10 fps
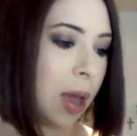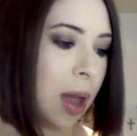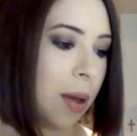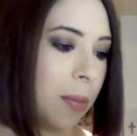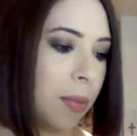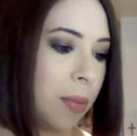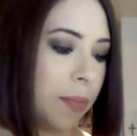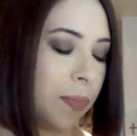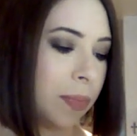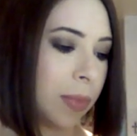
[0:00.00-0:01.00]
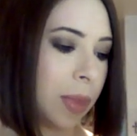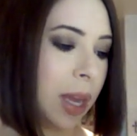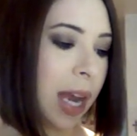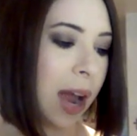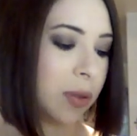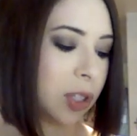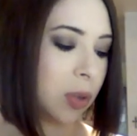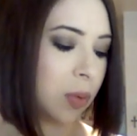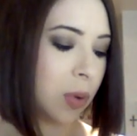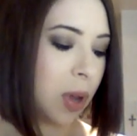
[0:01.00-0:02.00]
Um, anyhow,
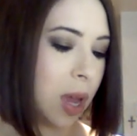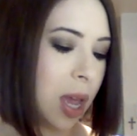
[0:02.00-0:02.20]
so